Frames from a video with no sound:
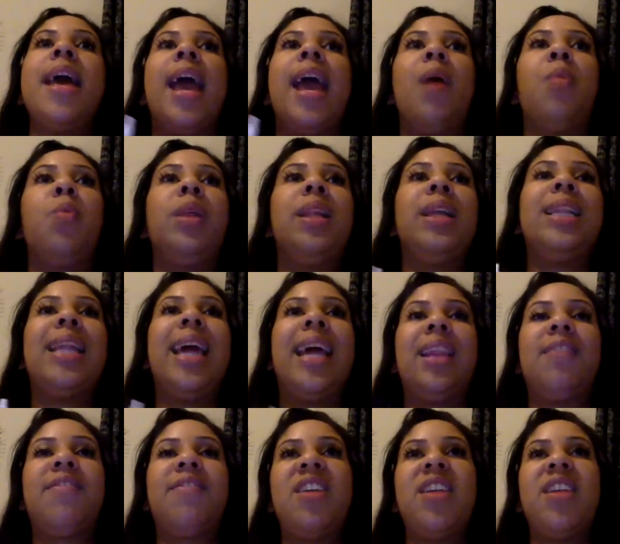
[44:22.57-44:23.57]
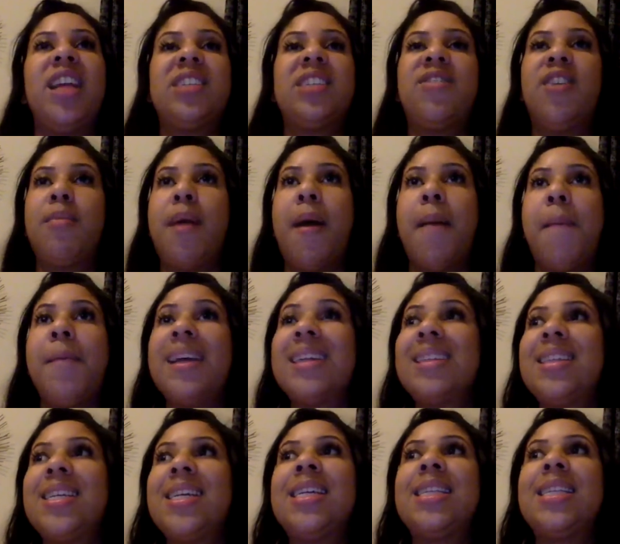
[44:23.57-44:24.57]
and really lay the foundation for my
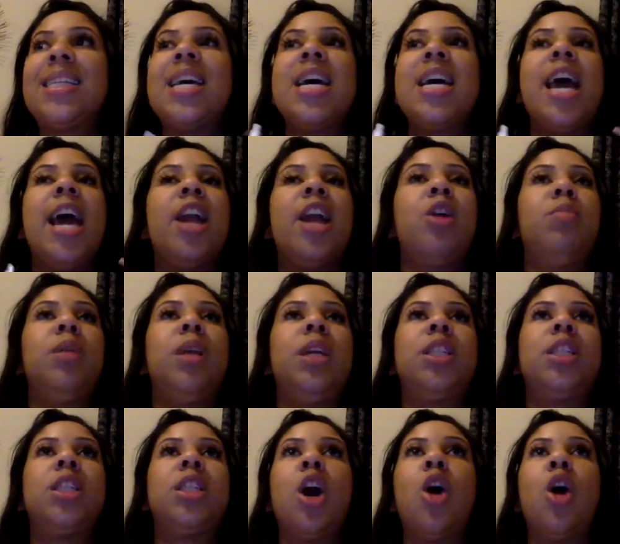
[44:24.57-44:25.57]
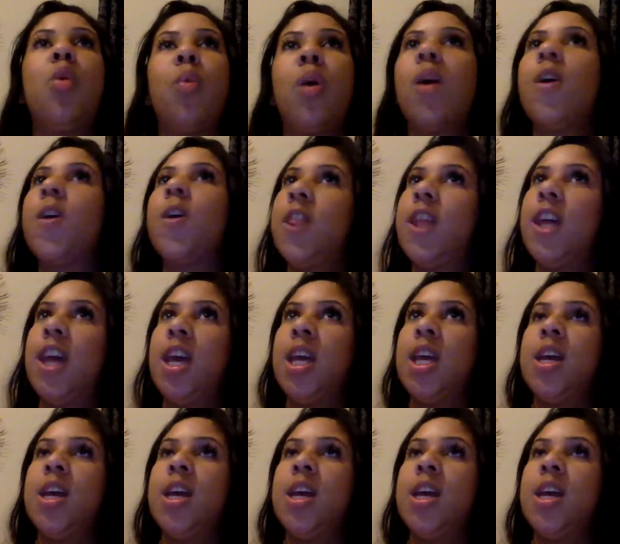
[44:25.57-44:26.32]
business it'll be so worth it